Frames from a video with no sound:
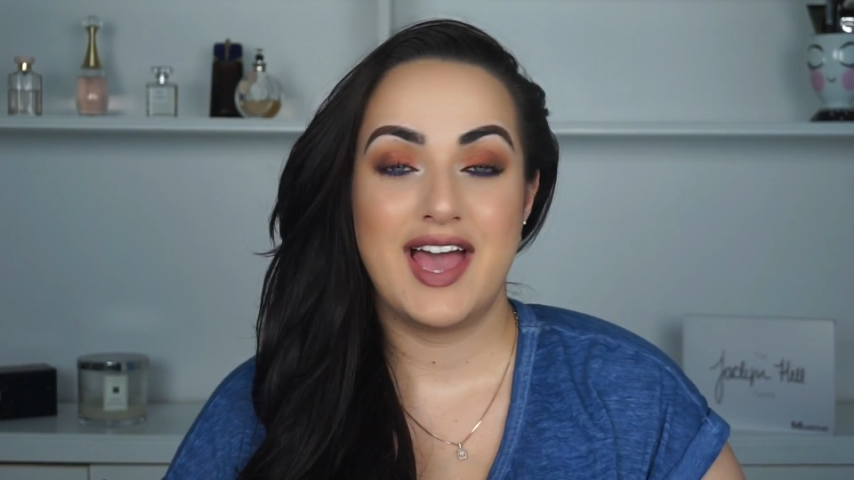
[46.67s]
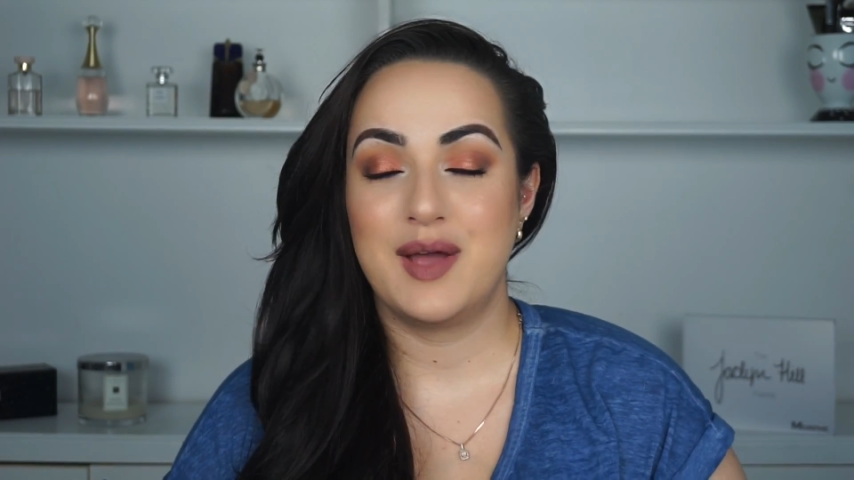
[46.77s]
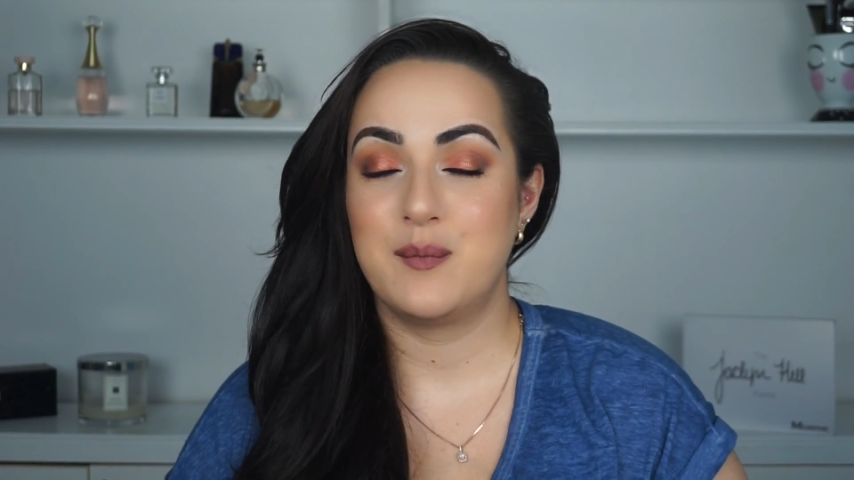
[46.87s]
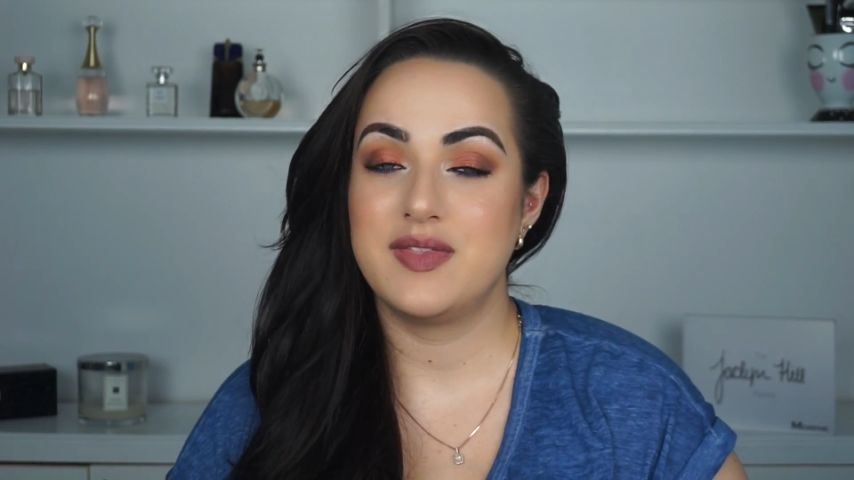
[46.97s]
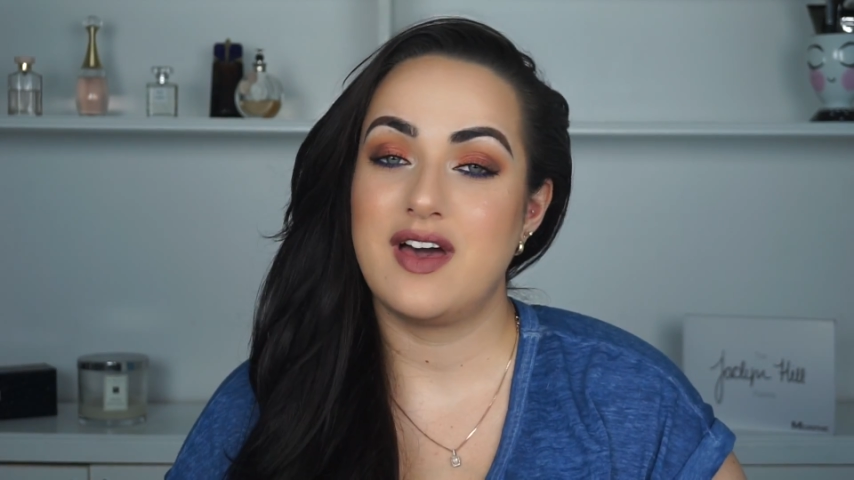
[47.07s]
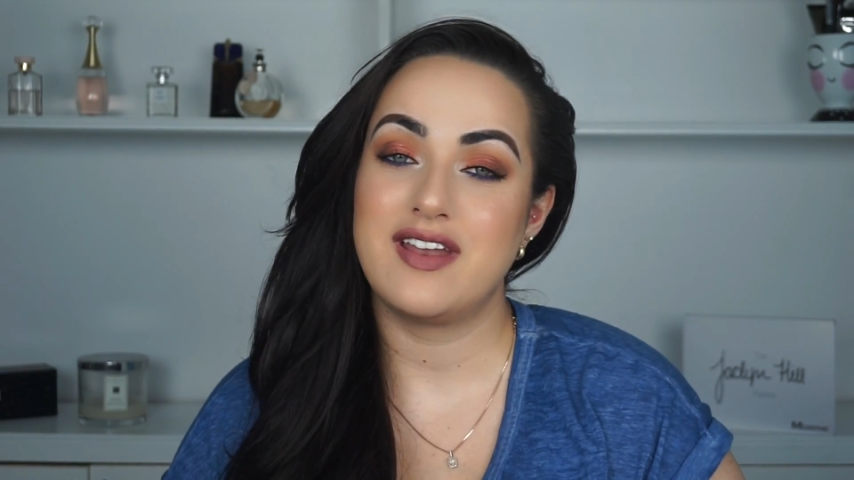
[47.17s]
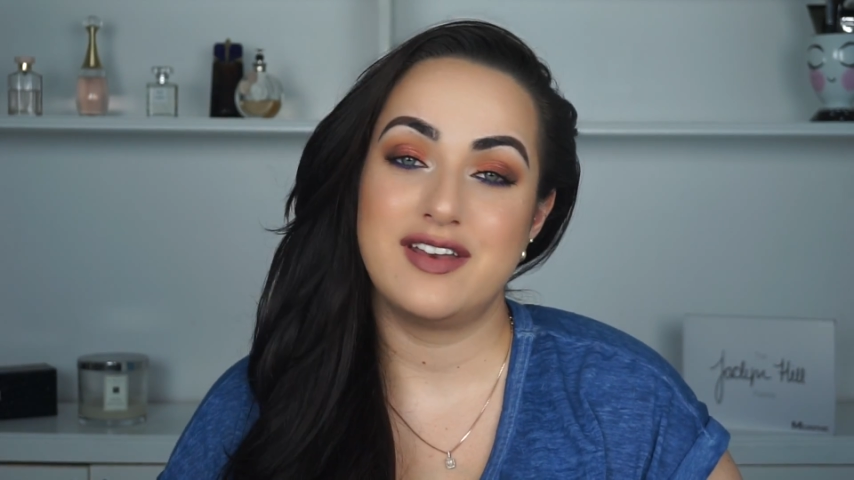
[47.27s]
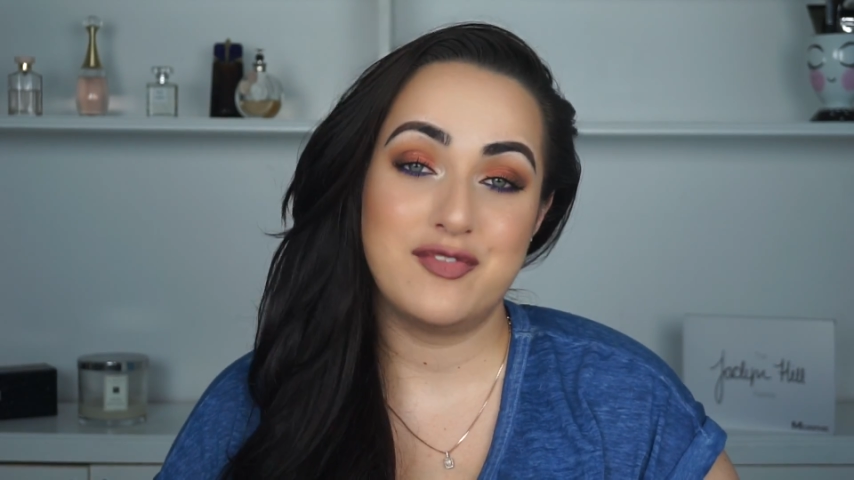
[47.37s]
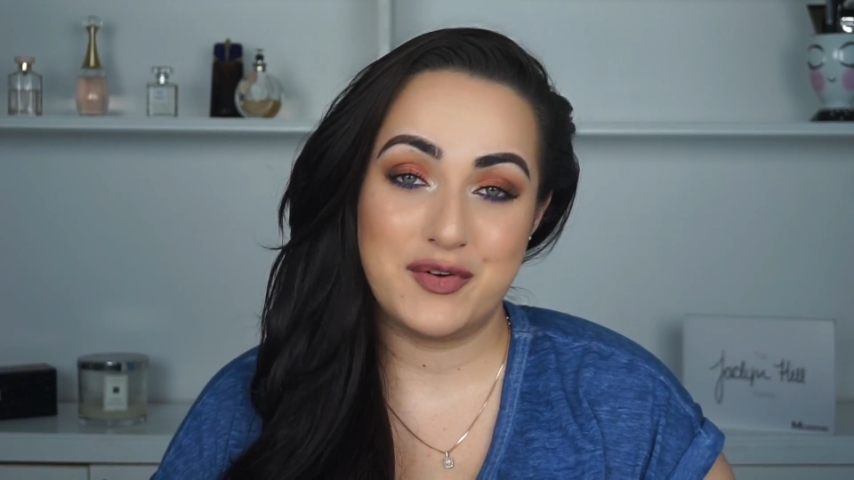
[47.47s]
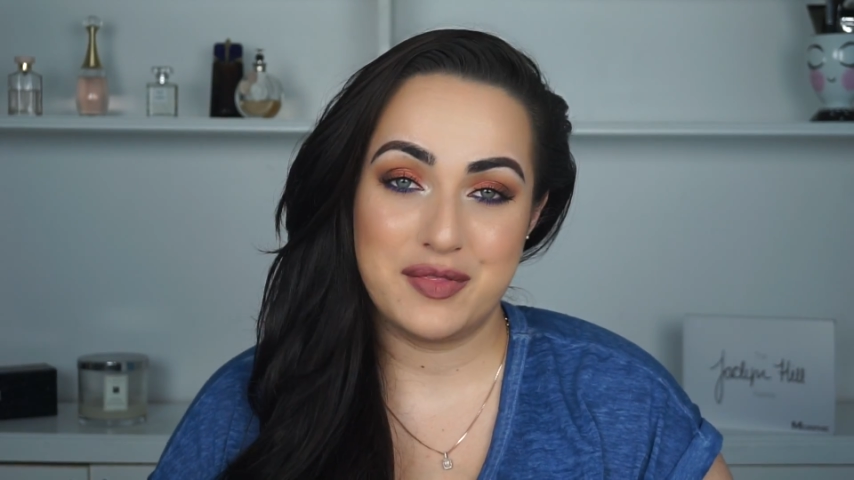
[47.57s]
And without
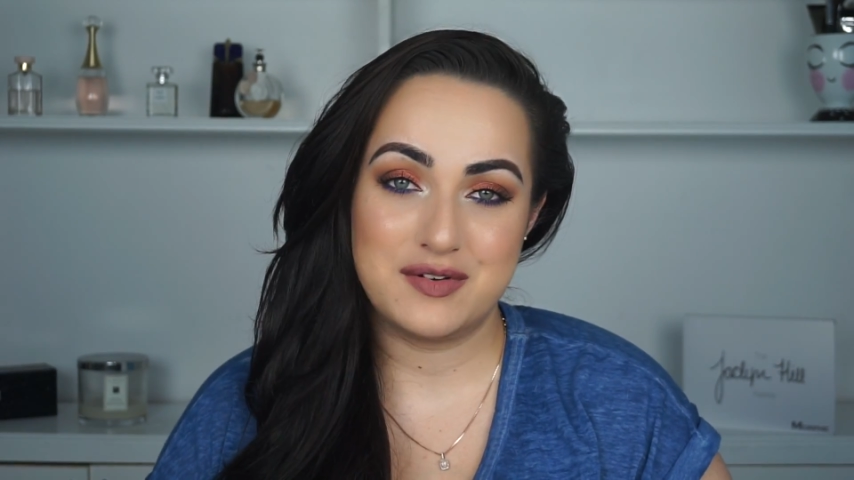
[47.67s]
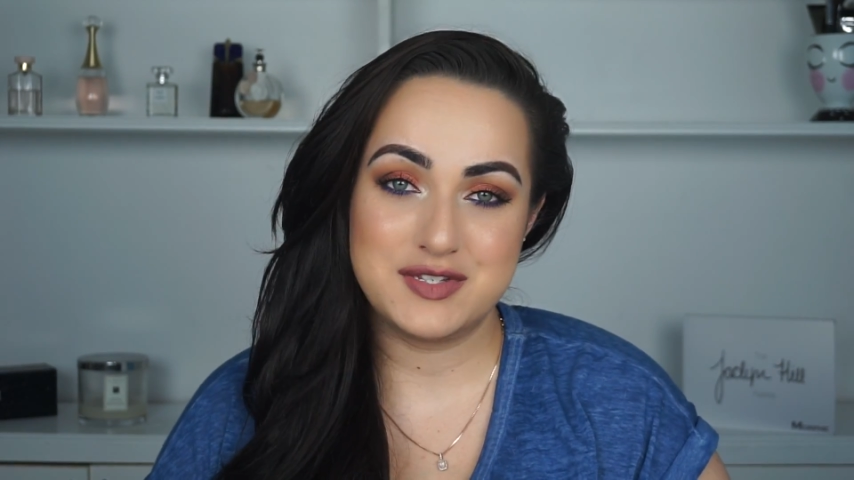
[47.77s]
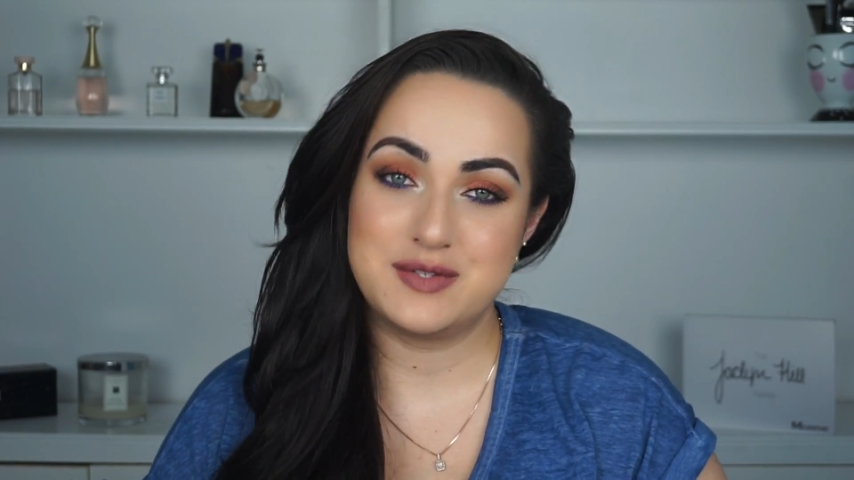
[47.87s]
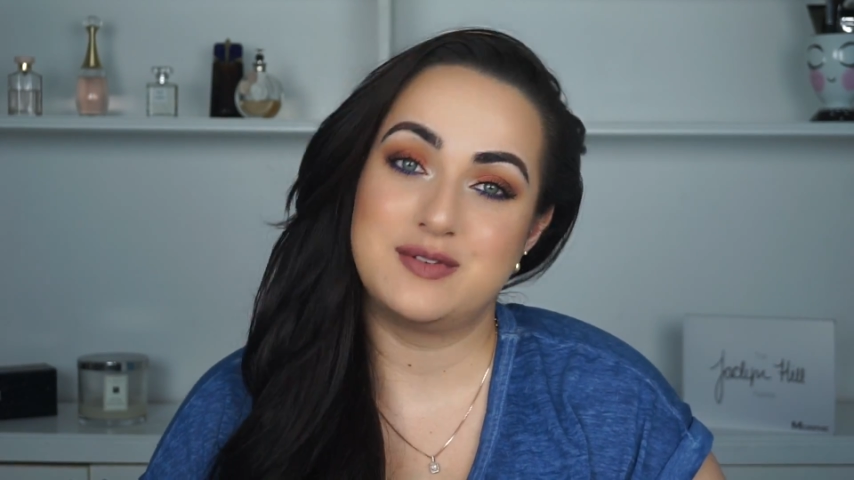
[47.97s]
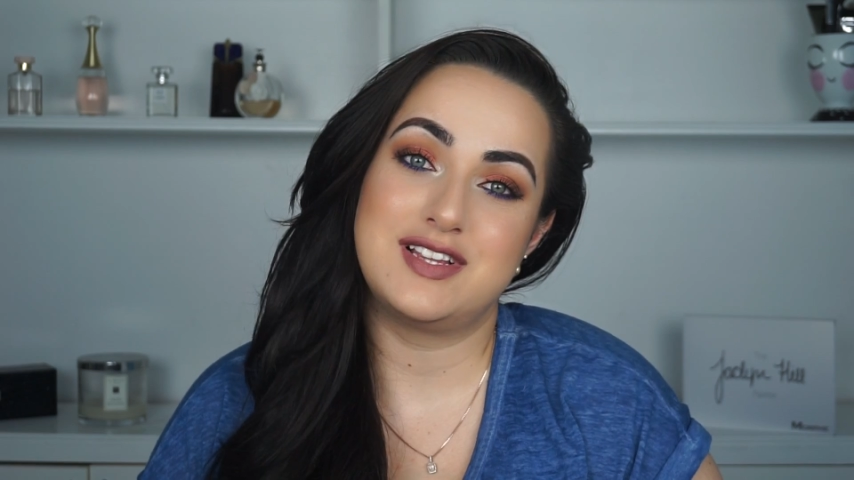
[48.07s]
any further ado,